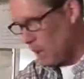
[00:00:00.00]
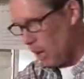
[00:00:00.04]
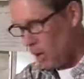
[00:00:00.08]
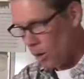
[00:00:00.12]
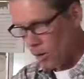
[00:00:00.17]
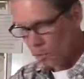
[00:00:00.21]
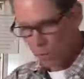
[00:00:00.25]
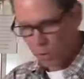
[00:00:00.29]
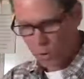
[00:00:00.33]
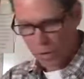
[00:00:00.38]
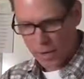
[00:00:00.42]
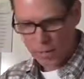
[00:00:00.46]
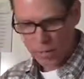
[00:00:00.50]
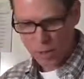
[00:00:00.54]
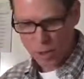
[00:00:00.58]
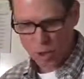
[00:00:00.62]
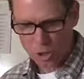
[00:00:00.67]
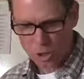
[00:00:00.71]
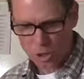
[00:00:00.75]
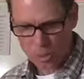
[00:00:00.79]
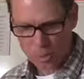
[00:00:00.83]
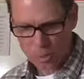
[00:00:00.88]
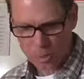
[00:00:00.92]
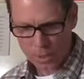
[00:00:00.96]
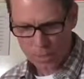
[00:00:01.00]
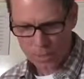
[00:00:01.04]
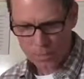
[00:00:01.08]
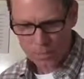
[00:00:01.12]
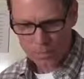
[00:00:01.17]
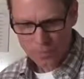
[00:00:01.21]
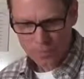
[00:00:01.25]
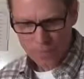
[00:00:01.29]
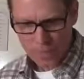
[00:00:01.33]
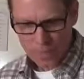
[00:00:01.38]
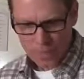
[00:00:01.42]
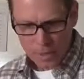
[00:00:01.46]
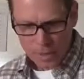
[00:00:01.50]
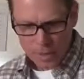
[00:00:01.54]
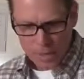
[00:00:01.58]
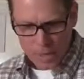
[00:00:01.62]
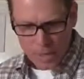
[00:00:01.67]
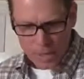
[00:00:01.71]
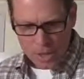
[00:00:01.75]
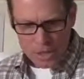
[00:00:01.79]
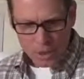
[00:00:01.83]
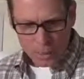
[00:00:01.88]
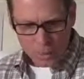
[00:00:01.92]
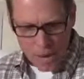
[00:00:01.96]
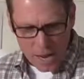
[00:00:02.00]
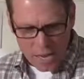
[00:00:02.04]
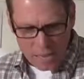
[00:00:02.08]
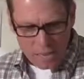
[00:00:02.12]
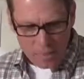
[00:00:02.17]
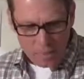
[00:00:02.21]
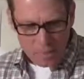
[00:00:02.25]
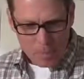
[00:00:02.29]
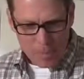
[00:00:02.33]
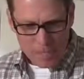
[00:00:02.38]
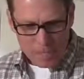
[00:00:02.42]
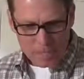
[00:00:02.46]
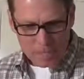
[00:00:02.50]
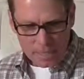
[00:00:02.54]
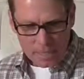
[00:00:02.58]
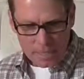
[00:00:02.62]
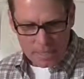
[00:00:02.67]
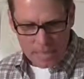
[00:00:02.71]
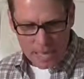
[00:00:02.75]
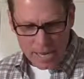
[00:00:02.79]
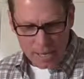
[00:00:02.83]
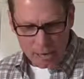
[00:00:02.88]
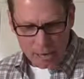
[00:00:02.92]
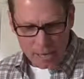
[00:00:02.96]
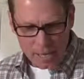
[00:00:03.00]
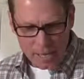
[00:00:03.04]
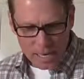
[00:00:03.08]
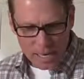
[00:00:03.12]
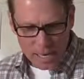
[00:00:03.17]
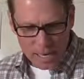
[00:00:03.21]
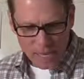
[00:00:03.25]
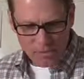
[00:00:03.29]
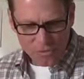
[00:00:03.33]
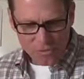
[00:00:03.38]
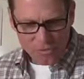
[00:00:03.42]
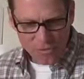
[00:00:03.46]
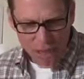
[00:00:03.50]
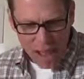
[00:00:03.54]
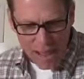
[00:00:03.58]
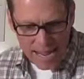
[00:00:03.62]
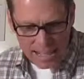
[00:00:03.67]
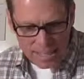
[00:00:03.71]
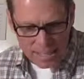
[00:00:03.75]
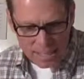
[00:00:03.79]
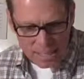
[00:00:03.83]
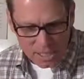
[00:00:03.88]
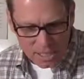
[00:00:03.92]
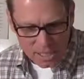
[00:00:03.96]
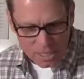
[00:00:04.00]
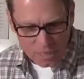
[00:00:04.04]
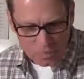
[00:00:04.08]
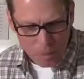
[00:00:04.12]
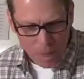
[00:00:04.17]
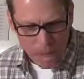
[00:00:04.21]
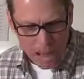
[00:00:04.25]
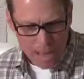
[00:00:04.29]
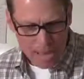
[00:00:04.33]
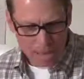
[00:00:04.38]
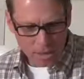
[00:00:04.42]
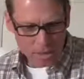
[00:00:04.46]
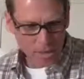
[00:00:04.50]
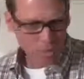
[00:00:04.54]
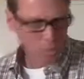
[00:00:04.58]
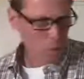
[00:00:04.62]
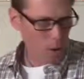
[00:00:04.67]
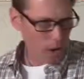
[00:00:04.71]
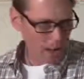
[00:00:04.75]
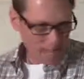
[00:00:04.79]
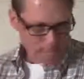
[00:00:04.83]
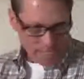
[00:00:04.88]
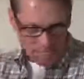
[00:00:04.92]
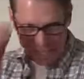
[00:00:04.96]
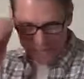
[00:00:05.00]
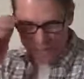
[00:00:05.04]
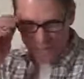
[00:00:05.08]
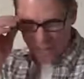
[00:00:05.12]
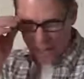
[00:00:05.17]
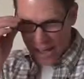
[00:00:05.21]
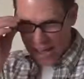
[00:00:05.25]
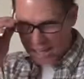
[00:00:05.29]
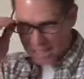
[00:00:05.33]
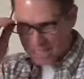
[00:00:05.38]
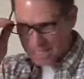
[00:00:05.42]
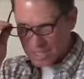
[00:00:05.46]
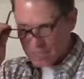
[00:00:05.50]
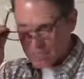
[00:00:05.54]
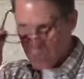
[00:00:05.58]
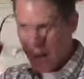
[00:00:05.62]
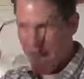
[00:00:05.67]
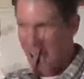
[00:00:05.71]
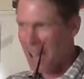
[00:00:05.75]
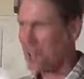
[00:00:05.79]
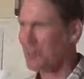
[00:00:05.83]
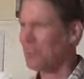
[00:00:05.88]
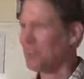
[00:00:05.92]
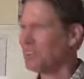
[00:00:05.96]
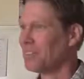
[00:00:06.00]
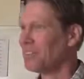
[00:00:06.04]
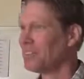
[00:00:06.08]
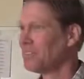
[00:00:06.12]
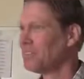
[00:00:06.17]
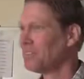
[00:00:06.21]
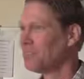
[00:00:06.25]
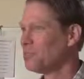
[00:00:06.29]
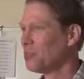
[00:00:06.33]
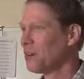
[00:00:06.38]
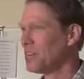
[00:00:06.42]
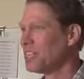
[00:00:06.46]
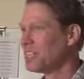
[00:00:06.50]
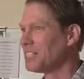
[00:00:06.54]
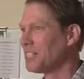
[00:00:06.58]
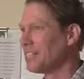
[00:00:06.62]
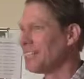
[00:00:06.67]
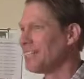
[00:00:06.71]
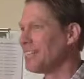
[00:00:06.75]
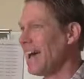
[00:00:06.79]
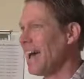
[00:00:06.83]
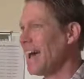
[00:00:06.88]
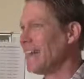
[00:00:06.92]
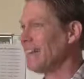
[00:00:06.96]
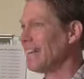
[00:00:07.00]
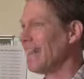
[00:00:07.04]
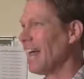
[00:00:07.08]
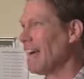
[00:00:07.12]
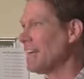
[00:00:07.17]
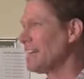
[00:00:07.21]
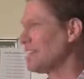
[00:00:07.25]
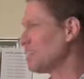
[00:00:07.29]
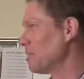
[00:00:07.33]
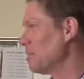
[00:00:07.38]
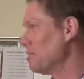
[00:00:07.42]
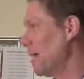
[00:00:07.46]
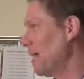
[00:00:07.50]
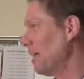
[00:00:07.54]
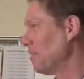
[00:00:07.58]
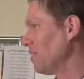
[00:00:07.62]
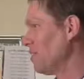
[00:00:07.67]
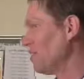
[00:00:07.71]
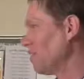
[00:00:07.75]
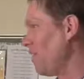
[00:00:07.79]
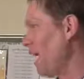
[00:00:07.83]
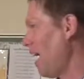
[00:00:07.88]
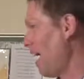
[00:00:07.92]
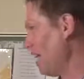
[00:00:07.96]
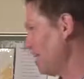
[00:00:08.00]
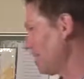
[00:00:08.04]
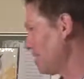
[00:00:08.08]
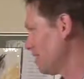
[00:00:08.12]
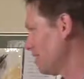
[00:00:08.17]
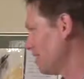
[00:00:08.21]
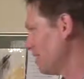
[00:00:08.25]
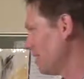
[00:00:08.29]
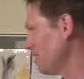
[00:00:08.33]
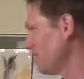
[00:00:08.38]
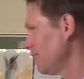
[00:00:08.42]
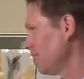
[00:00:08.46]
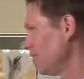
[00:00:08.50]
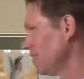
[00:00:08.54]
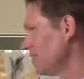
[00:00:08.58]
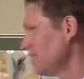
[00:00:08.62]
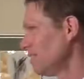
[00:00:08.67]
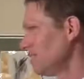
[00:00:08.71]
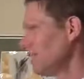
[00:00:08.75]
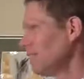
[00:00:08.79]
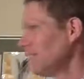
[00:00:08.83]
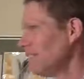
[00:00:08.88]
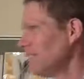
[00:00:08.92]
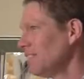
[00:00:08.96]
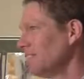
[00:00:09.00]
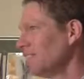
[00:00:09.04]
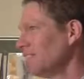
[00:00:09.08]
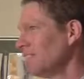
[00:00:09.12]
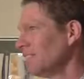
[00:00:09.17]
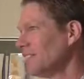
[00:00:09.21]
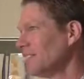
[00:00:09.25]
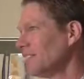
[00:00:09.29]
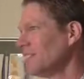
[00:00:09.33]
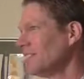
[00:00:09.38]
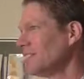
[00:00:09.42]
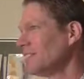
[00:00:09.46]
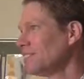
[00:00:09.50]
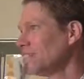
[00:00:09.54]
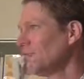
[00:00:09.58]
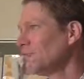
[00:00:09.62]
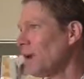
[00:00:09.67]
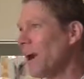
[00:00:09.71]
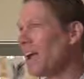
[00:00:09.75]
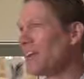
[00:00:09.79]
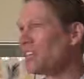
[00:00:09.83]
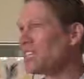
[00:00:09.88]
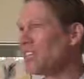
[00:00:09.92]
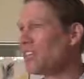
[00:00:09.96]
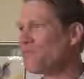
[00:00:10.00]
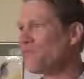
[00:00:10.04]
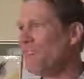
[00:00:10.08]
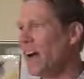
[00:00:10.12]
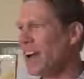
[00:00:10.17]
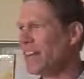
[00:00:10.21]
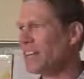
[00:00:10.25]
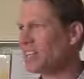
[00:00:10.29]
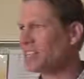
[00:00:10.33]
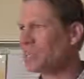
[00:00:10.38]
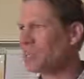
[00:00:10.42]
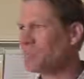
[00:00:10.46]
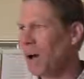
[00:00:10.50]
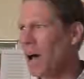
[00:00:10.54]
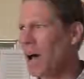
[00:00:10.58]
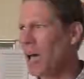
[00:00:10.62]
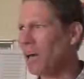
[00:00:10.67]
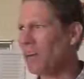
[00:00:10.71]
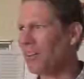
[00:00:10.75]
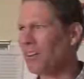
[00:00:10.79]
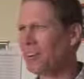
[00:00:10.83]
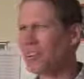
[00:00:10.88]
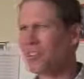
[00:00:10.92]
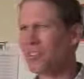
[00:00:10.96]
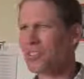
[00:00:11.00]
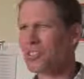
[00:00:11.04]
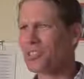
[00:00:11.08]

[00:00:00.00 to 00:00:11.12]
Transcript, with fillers: poem, Grape Sherbet. The recipe's a secret, and he fights a smile. Why does he fight a smile? What is it Dad likes about the fact? Why does he fight a smile? I don't